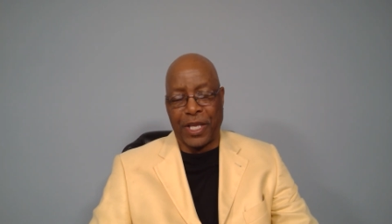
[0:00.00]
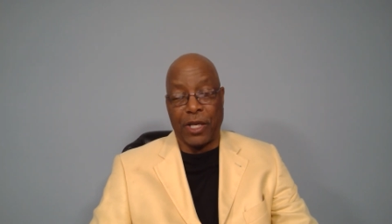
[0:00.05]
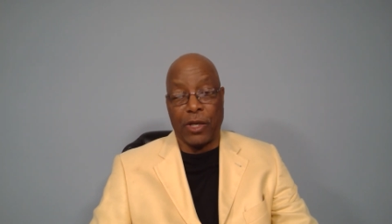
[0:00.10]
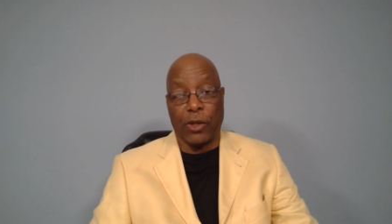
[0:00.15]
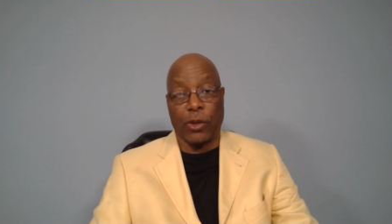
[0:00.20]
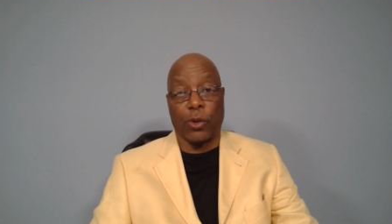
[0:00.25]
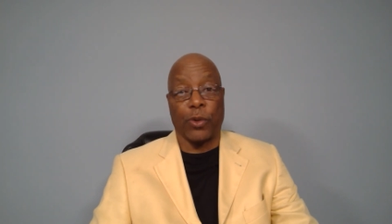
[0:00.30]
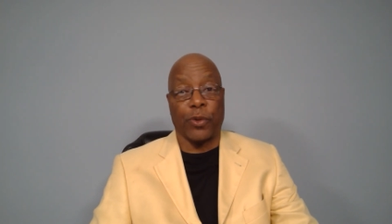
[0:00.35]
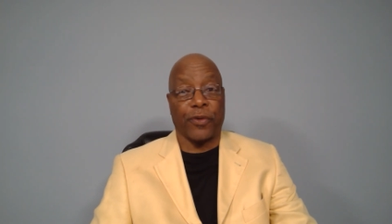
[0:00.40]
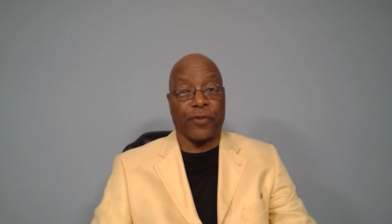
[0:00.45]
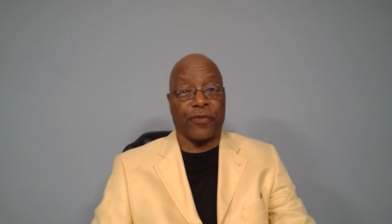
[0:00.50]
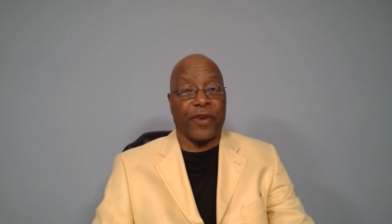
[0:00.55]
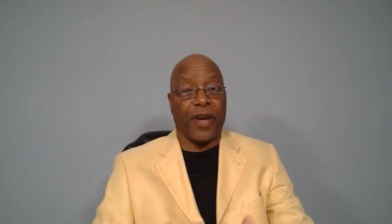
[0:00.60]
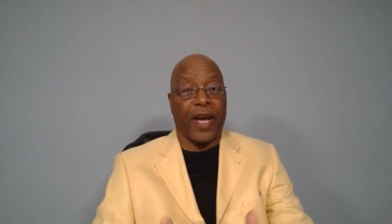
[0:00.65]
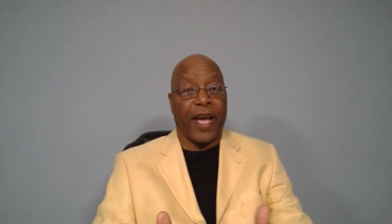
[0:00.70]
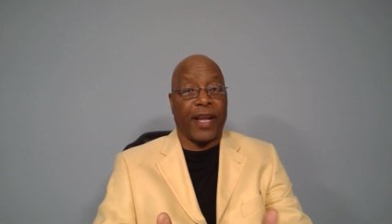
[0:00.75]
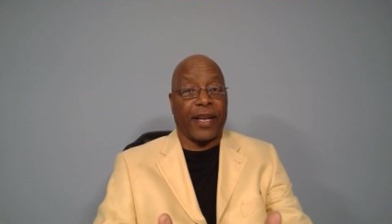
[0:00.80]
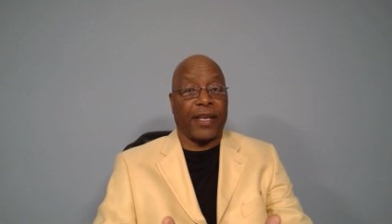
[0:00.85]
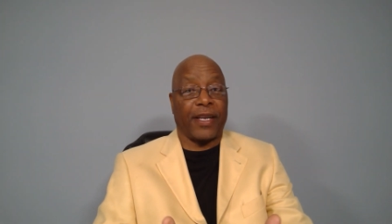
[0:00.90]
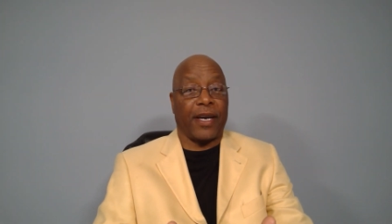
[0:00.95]
He
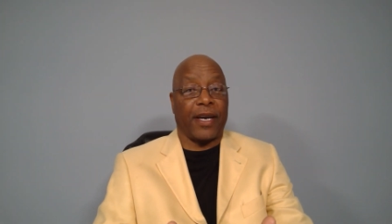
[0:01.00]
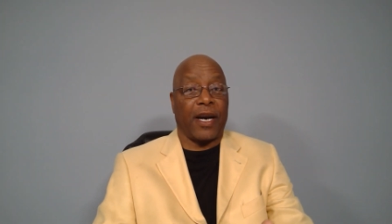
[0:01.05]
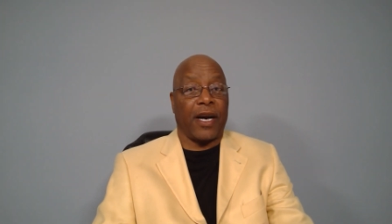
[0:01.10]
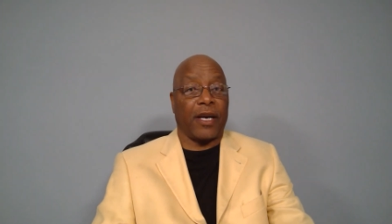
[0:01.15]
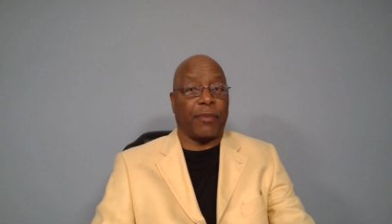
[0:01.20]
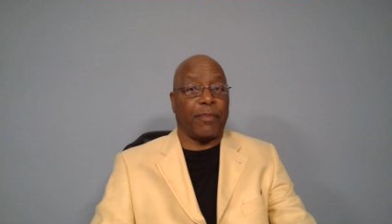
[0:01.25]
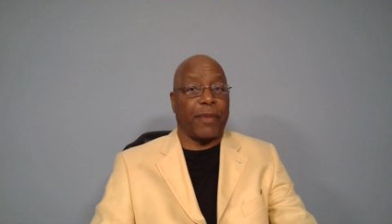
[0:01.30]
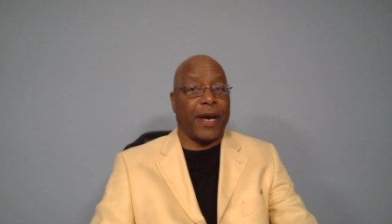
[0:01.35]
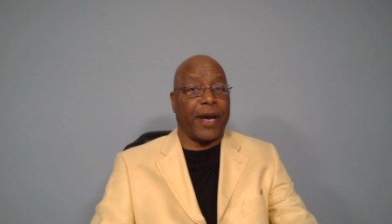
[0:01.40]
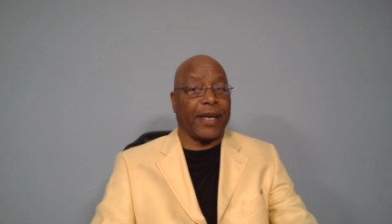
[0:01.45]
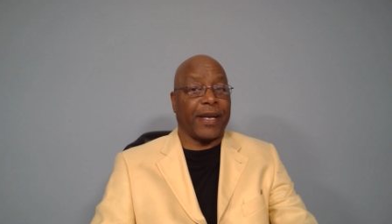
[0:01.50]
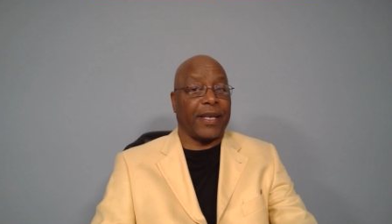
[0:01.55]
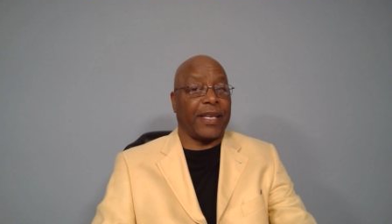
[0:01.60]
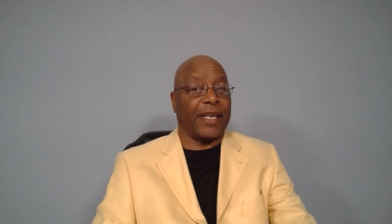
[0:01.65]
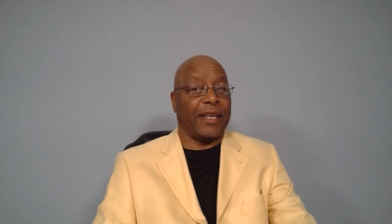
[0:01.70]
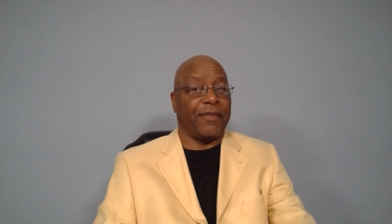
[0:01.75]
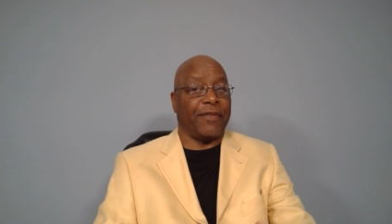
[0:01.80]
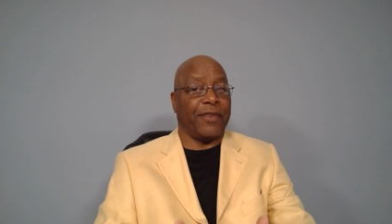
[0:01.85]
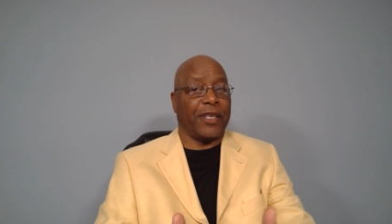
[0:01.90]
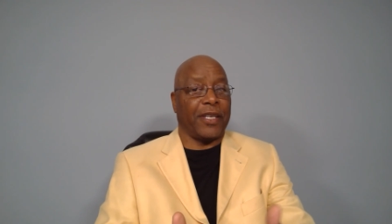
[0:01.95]
glorified God by
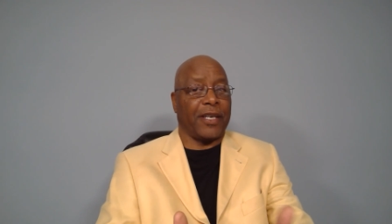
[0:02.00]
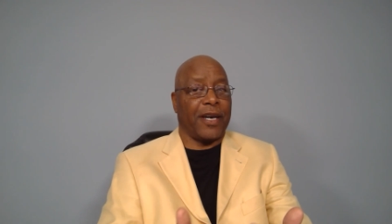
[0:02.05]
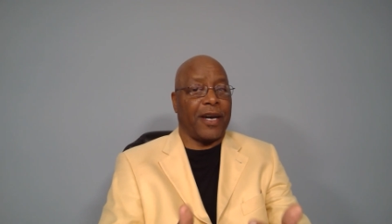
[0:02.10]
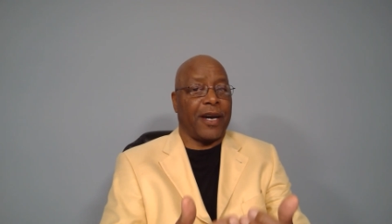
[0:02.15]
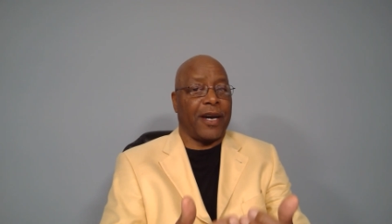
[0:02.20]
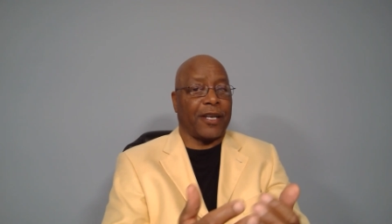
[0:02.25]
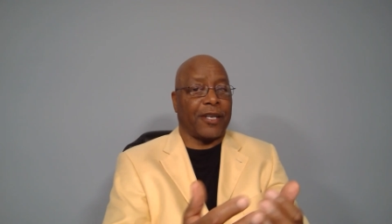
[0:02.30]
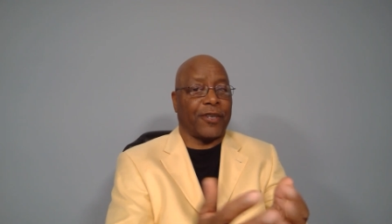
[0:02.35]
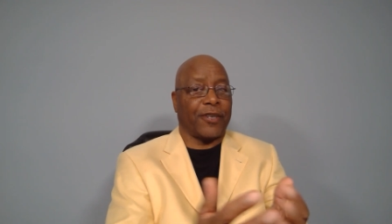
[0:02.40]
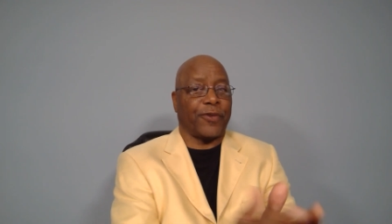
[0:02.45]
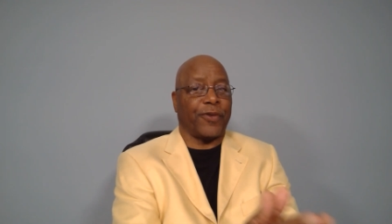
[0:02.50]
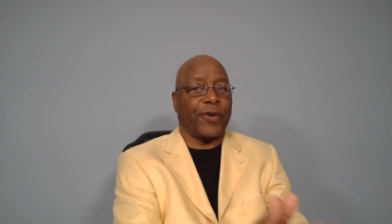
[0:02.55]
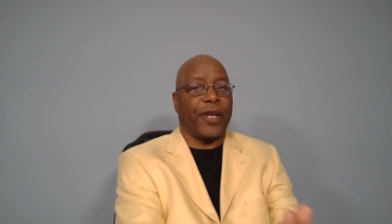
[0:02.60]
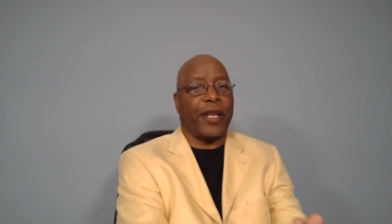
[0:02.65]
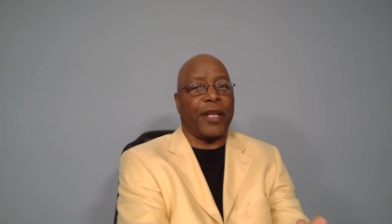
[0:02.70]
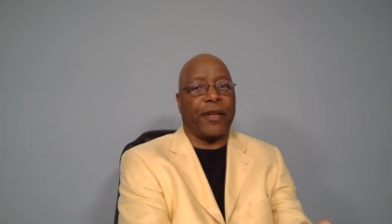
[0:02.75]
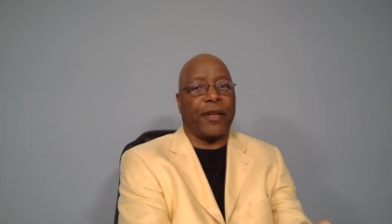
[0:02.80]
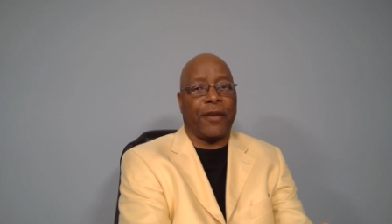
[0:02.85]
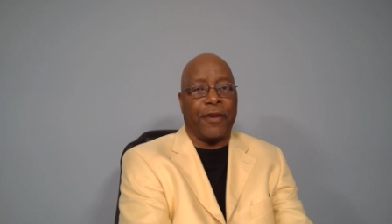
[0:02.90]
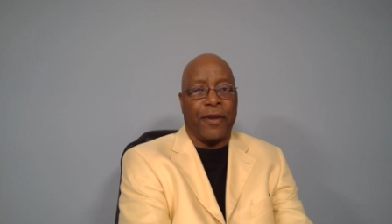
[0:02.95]
giving God
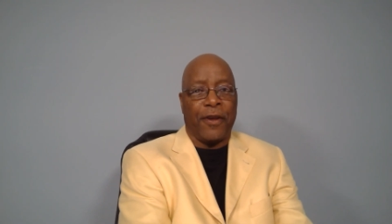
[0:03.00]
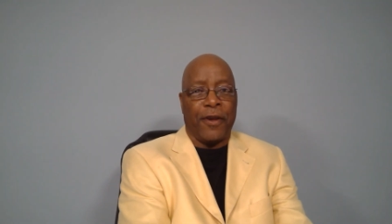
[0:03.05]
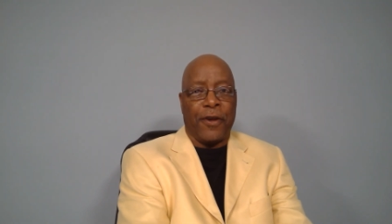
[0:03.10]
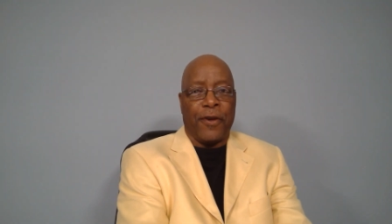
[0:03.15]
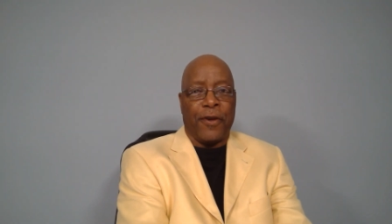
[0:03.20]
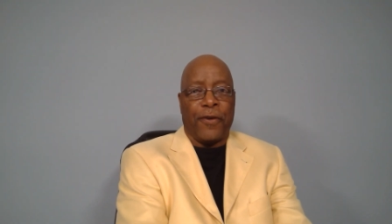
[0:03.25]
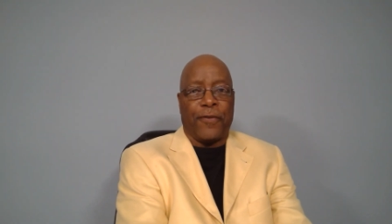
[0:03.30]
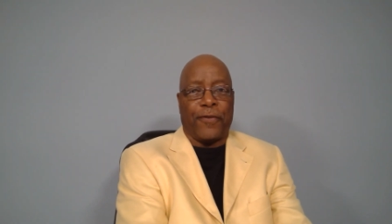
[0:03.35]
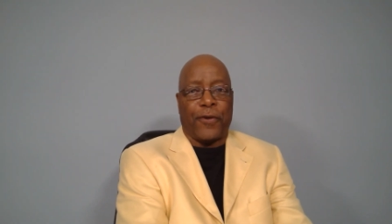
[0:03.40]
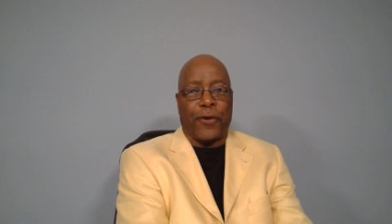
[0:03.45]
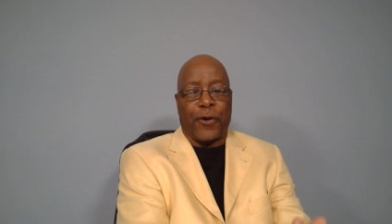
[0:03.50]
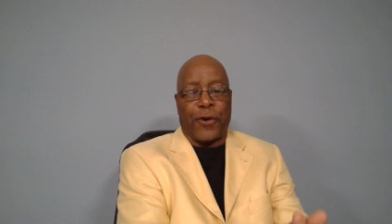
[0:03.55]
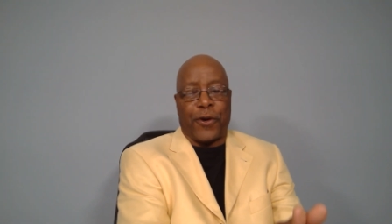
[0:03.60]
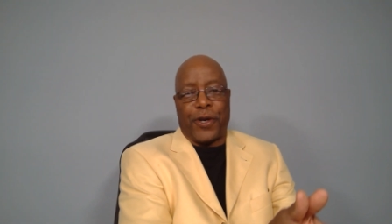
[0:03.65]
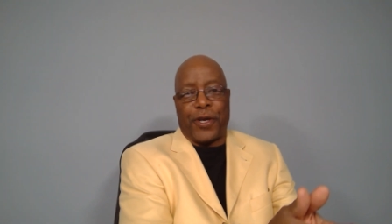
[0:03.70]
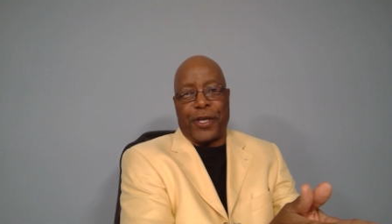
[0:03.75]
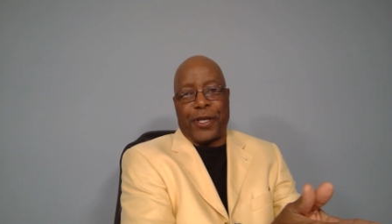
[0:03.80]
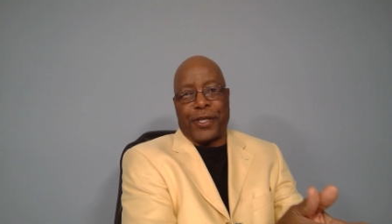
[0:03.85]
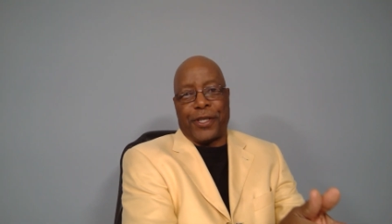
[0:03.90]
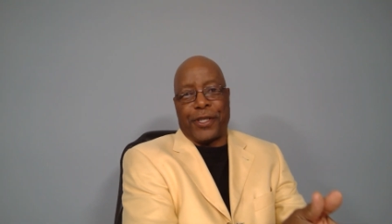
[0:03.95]
credit for
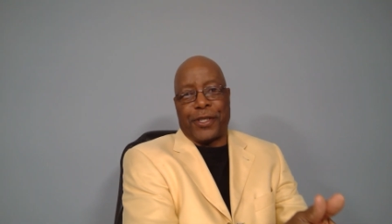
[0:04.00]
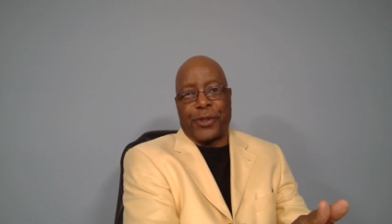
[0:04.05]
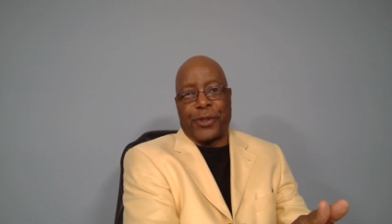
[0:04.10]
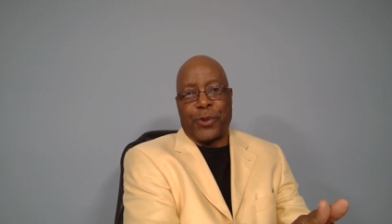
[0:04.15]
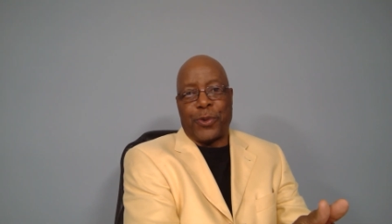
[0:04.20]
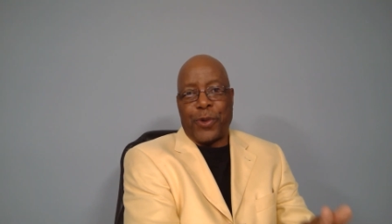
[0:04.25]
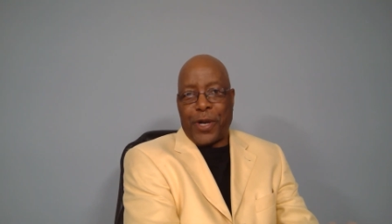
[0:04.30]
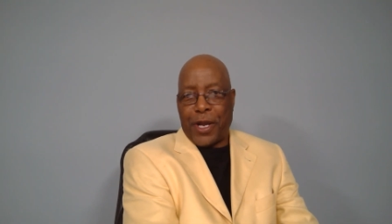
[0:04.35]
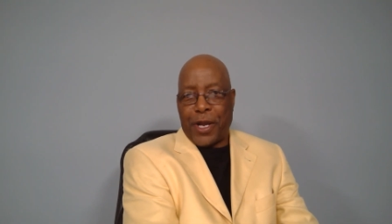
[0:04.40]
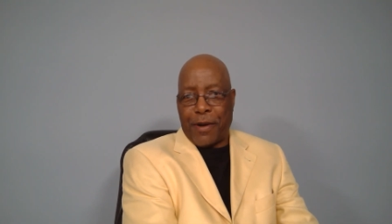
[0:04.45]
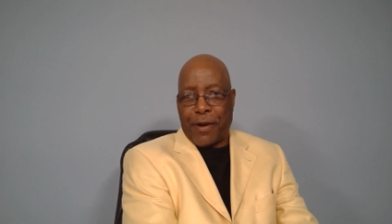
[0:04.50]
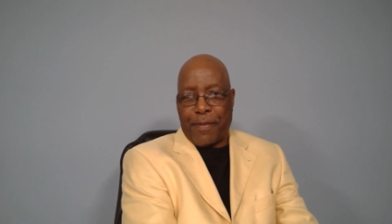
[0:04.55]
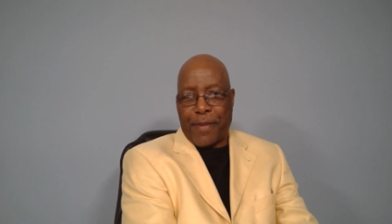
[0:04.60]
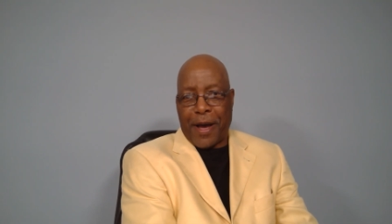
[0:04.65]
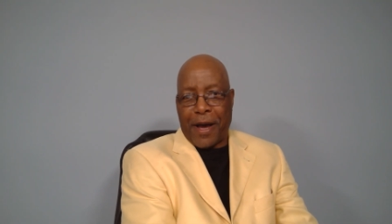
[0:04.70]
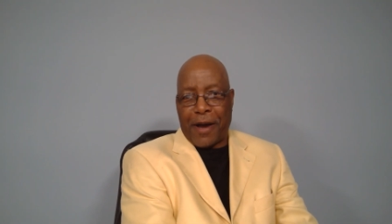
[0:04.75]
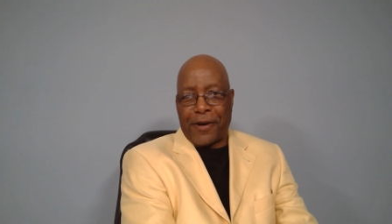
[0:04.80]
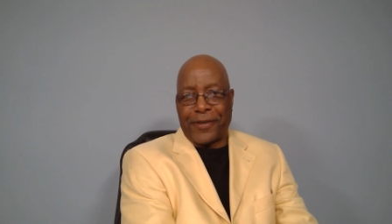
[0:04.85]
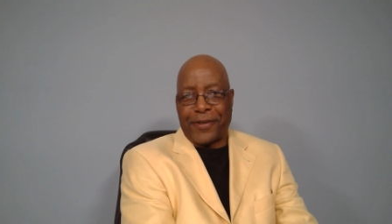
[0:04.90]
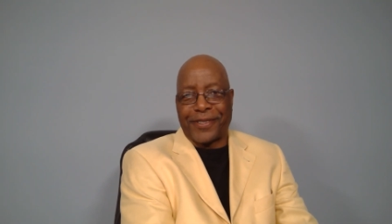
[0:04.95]
his
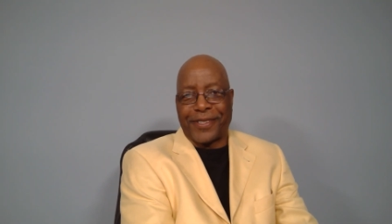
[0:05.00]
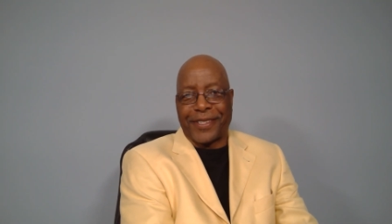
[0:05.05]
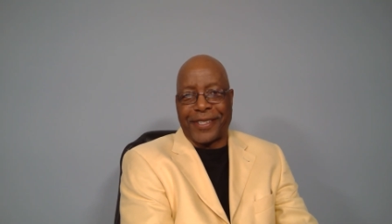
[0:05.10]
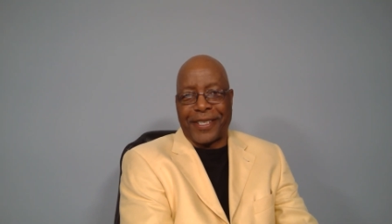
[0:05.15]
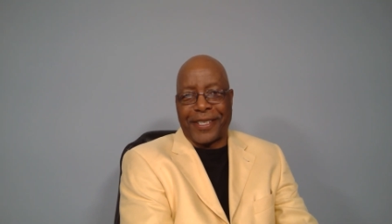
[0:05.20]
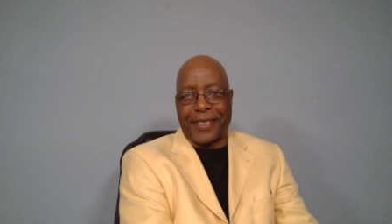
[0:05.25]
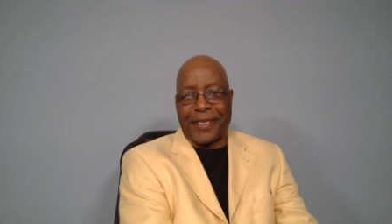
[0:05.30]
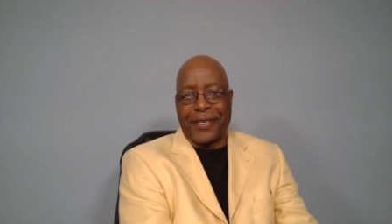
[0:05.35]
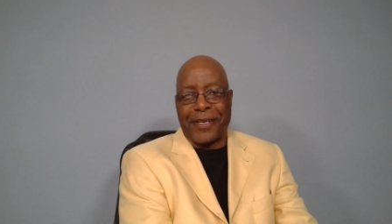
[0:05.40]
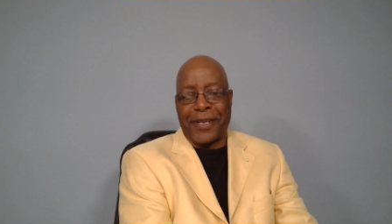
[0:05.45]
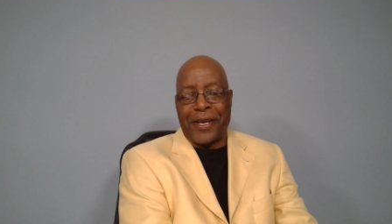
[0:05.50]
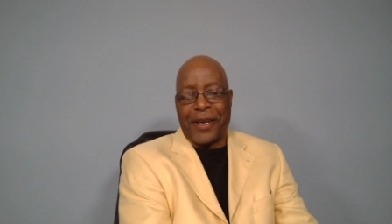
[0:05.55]
whereabouts and